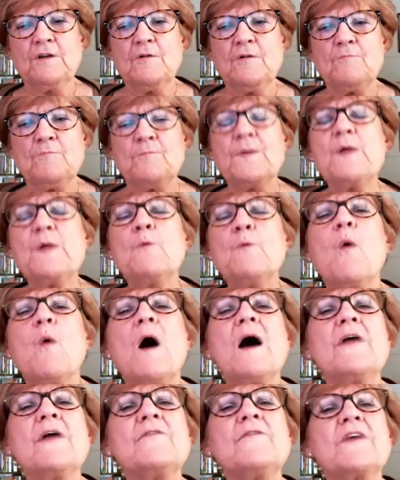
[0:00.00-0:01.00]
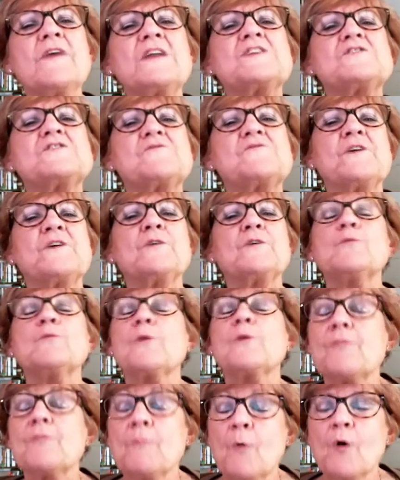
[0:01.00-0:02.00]
be one that is filled
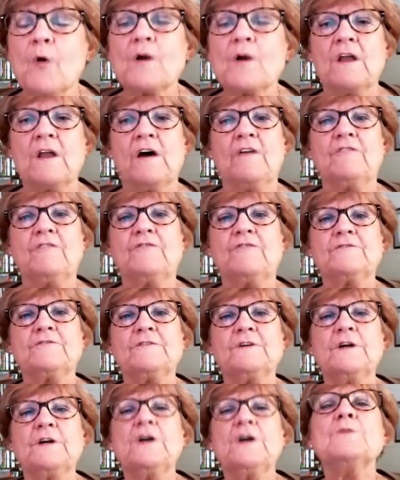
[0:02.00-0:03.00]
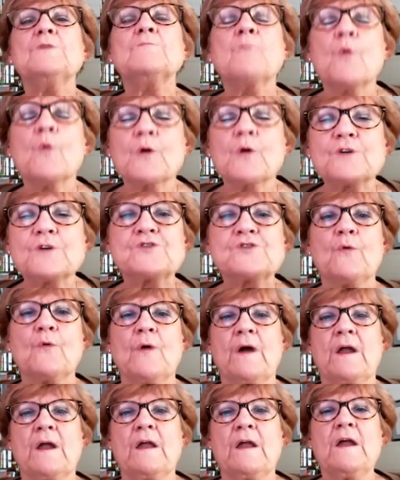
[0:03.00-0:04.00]
with more love, more
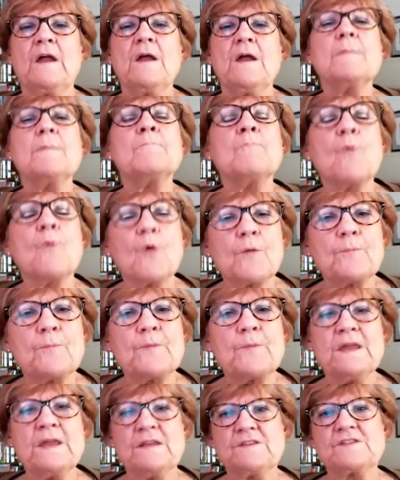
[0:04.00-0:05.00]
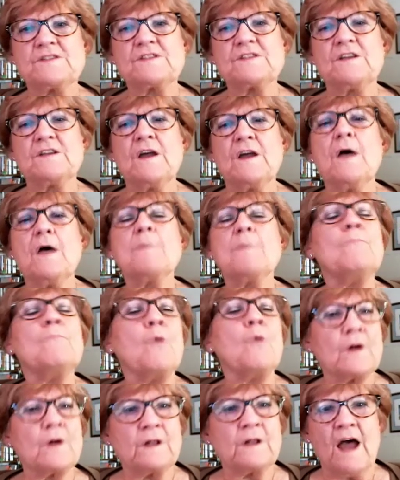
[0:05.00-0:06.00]
joy, more peace,
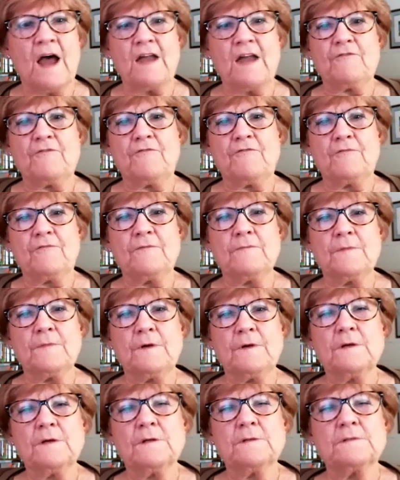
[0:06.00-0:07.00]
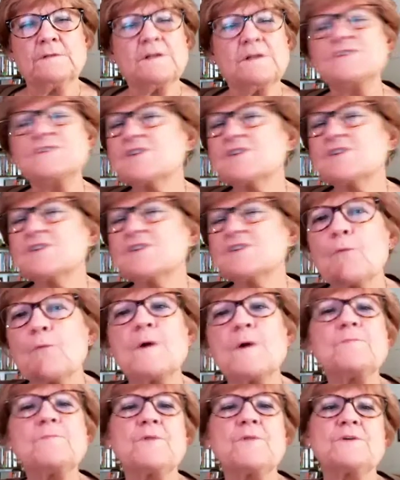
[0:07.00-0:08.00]
more life, not just for
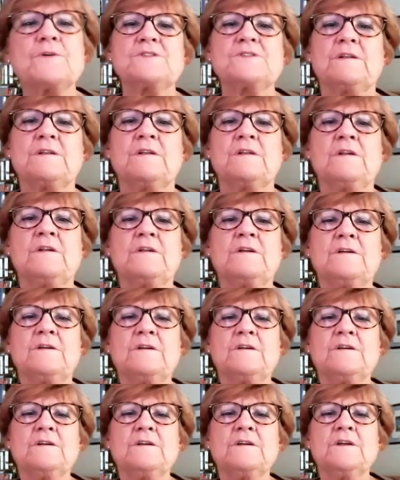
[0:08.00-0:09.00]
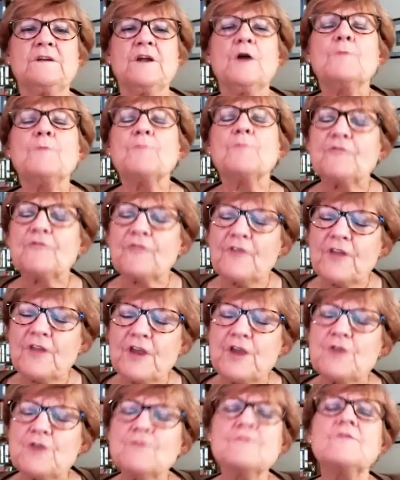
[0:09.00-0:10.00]
one person, but for the
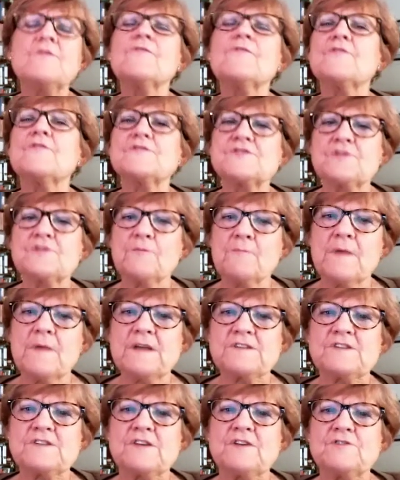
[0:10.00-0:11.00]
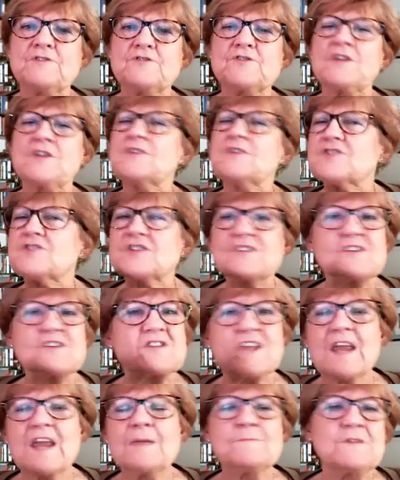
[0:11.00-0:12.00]
universal message that Jesus
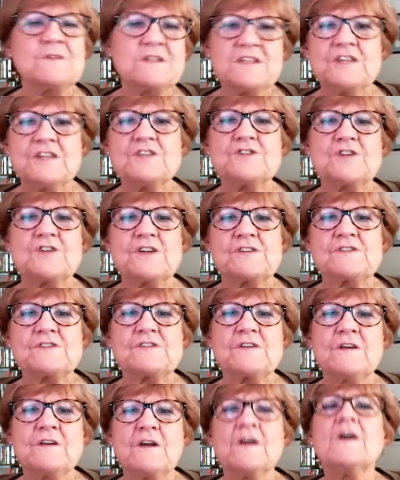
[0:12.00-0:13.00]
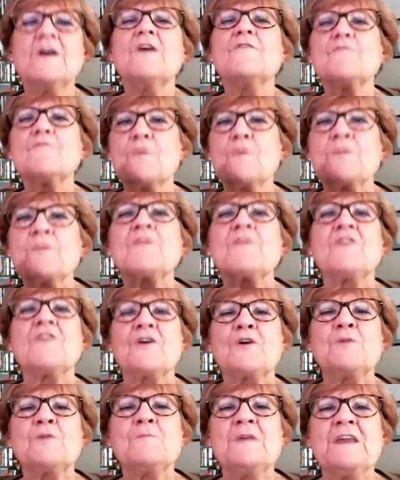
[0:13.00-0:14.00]
came to teach us from the
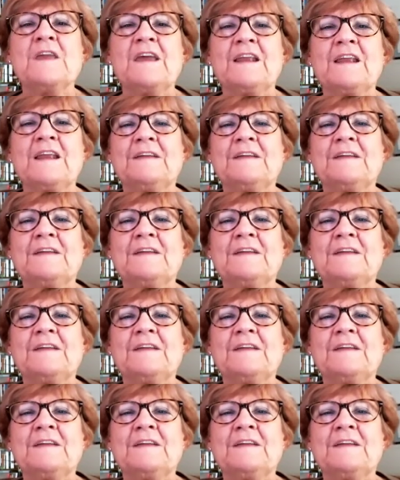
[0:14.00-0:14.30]
very beginning.